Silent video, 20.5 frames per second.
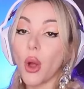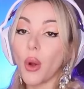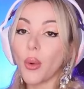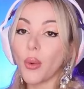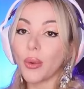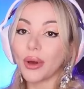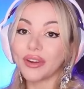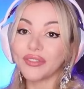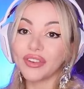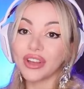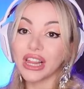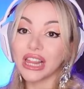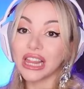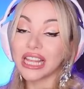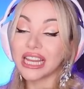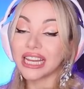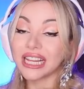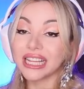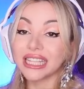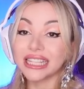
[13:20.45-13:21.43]
wonderful
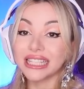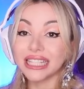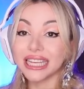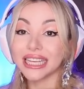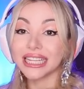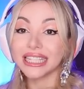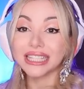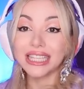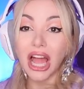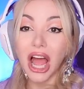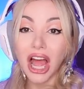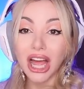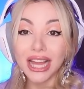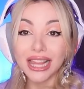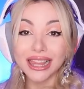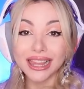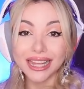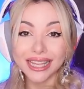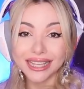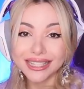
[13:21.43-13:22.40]
little
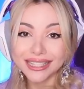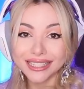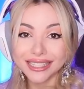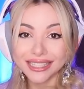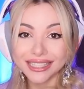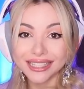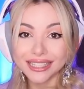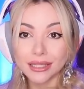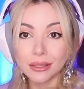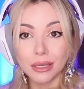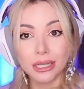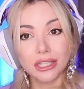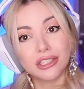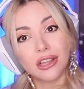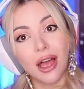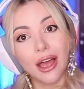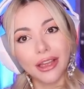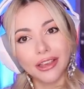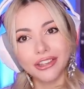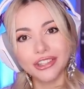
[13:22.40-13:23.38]
TikTok lessons
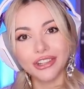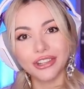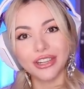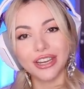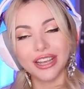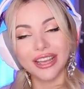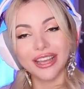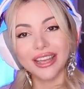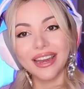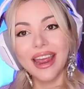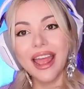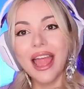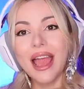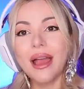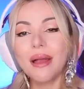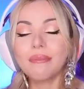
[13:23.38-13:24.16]
because I sure did.